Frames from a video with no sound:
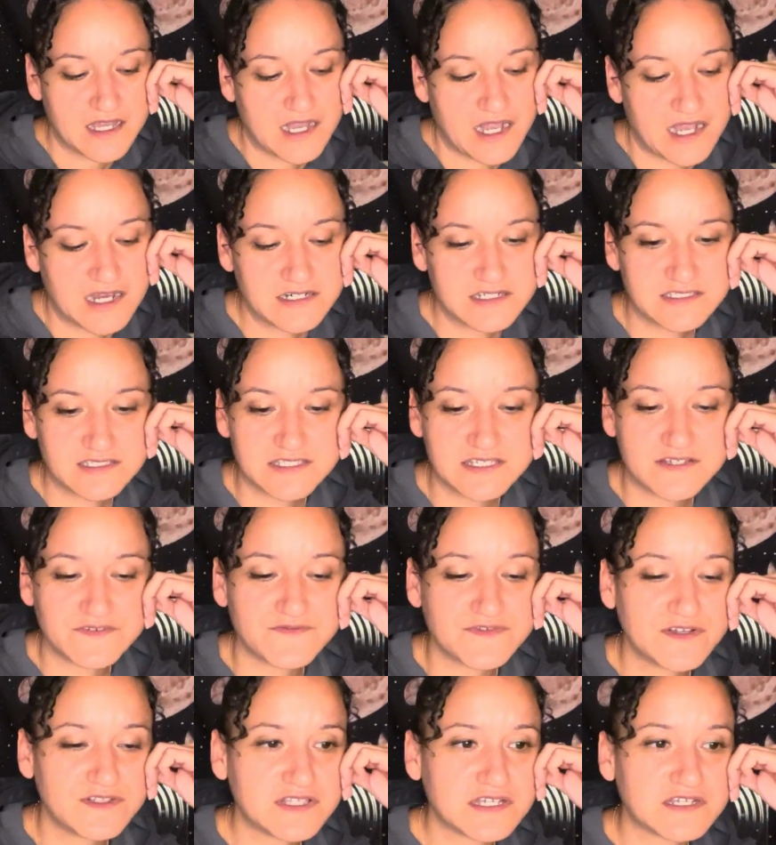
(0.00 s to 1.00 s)
Honestly, it
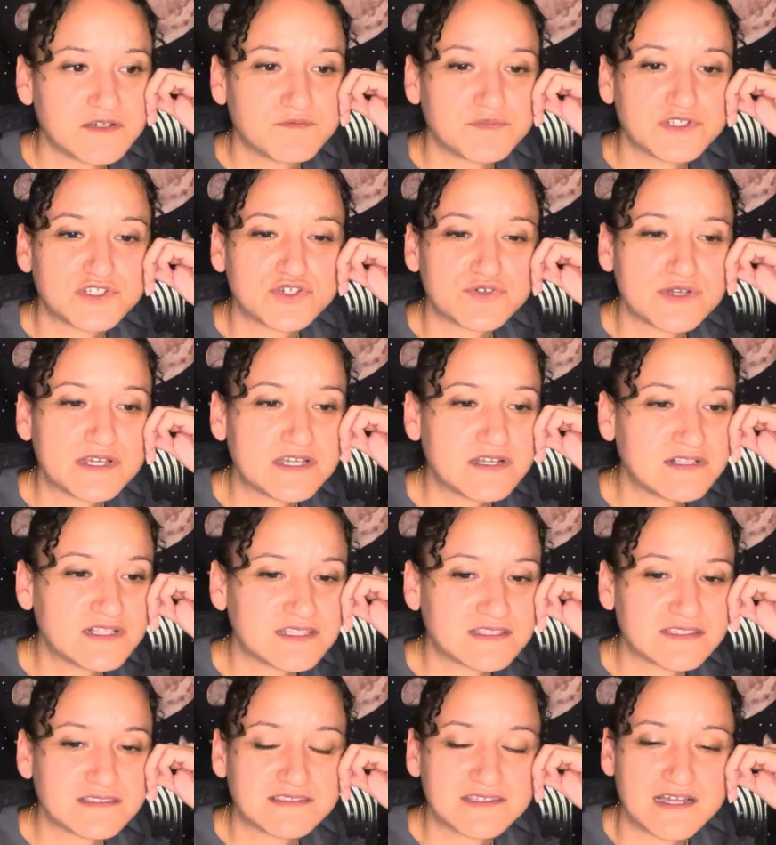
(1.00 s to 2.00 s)
felt like a betrayal
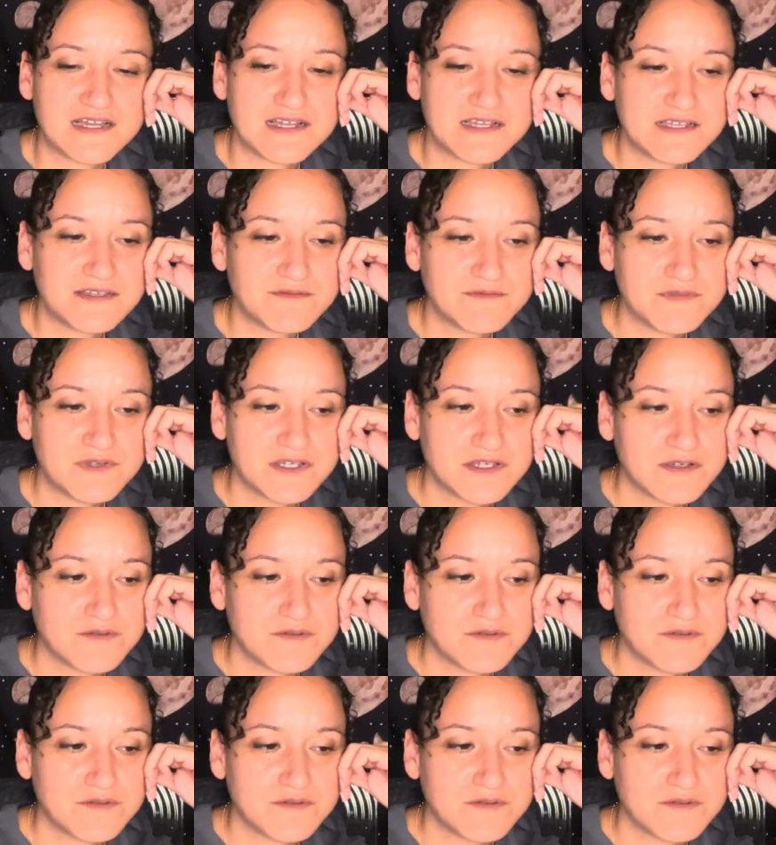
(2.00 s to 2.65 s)
at the time,